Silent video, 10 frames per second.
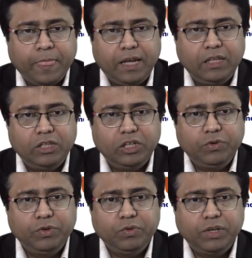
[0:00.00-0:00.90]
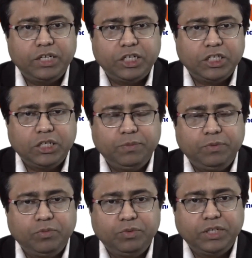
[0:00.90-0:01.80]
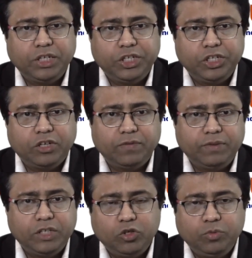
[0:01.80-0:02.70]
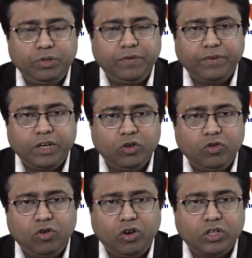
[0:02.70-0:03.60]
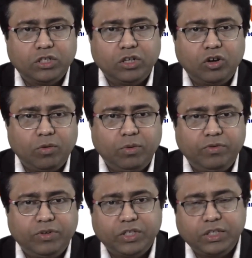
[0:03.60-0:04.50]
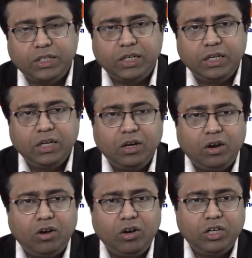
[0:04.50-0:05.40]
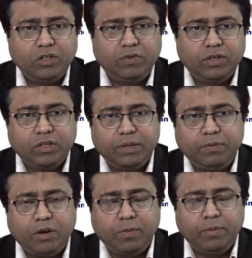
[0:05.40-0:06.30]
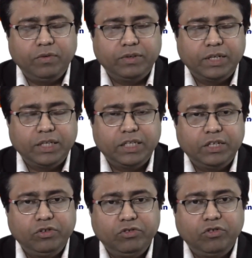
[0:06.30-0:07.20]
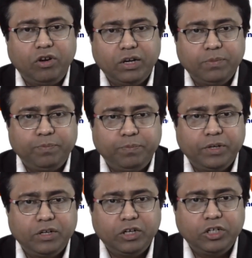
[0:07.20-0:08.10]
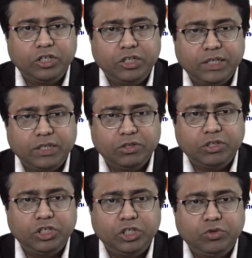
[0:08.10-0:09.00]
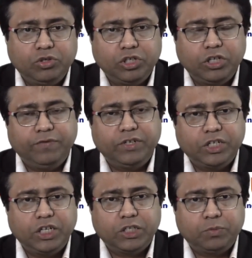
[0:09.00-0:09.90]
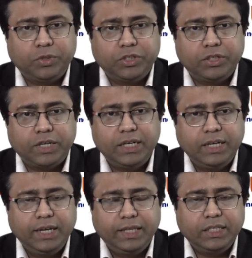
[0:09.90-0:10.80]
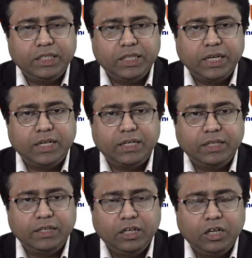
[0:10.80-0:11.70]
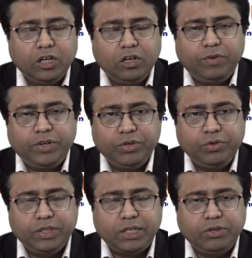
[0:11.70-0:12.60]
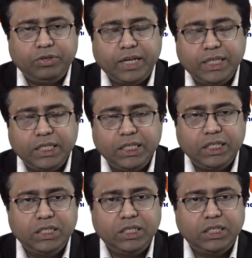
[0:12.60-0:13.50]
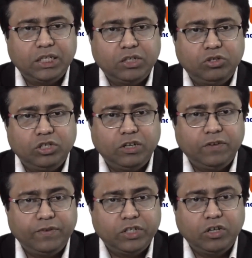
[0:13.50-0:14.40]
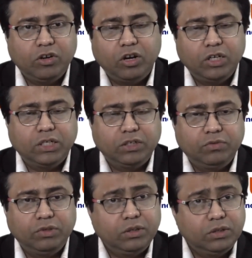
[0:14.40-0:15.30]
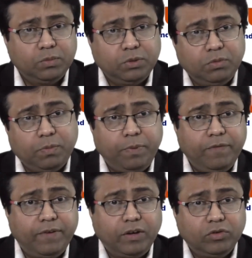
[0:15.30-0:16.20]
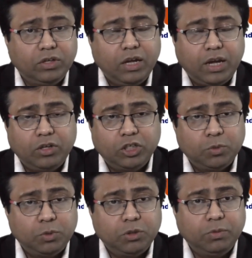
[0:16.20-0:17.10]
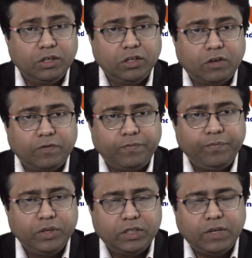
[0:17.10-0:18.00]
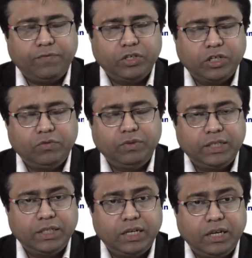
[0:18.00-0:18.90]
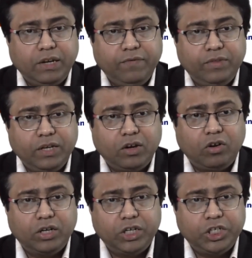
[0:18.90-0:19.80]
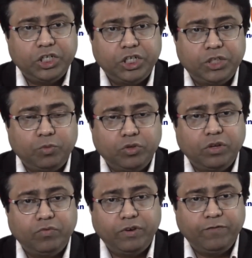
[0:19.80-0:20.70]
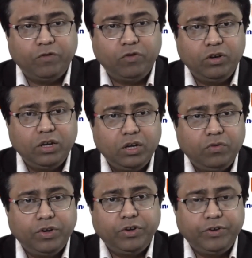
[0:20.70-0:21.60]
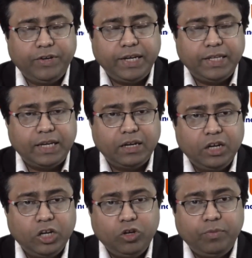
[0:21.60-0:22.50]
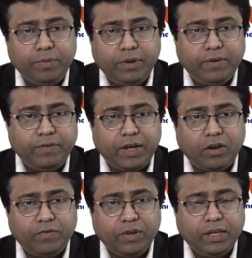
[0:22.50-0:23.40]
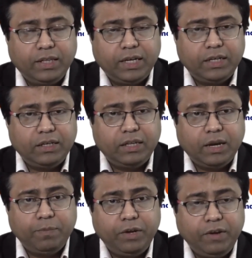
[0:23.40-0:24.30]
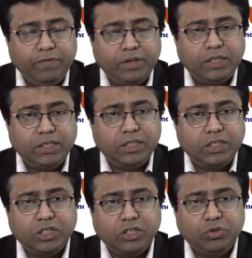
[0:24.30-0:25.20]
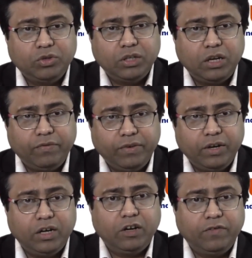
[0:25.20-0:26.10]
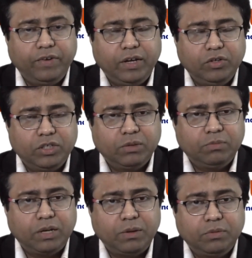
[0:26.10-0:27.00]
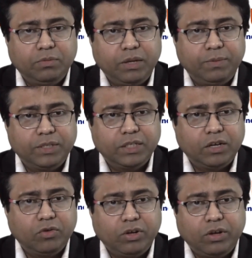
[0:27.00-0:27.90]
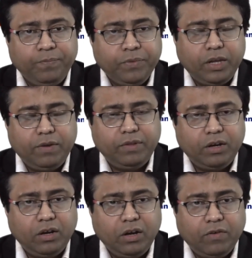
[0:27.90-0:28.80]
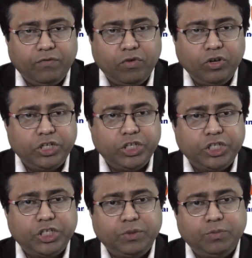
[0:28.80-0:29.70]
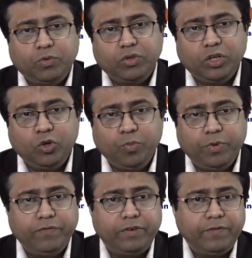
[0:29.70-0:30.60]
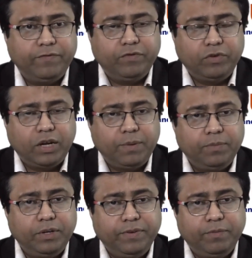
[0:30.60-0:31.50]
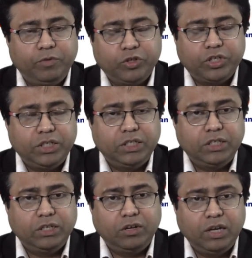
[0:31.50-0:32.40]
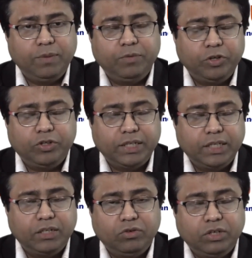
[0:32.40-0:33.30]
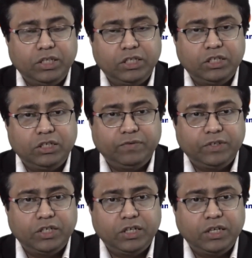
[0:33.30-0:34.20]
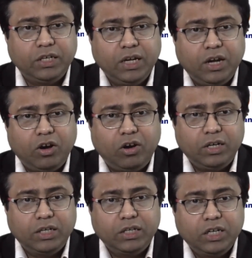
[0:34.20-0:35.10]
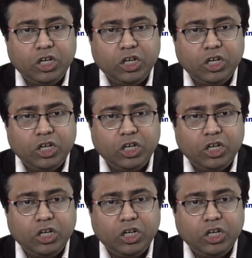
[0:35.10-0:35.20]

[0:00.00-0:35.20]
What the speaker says: And then you do a transcriptome signature of these two different cohorts, the normal versus the altered one or the normal one, and then you got a particular sets of the genes which are differentially expressed, right? That's the standard thing. Now what you do is that you take these gene sets which are differentially altered with a specific p-values and a specific cutoff. Say for instance, we say that if the alteration is more than one fold, we are going to take that. You may be aware of that there are different researchers using different cutoff values. Sometimes they may say that, okay, if the fold changes is more than 2.5 fold, I'm even more stringent, then only I'm going to say that, okay, this is differentially altered.